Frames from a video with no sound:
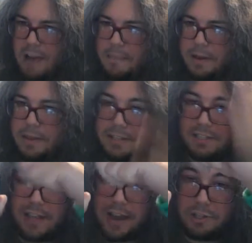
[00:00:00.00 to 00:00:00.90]
but this
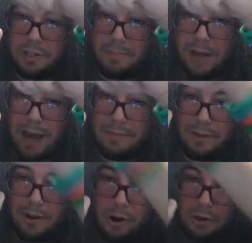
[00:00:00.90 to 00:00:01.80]
is actually the bottom
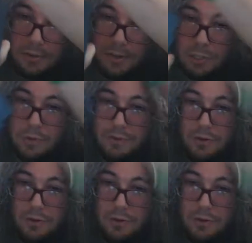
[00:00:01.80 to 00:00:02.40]
of the cartridge, so if you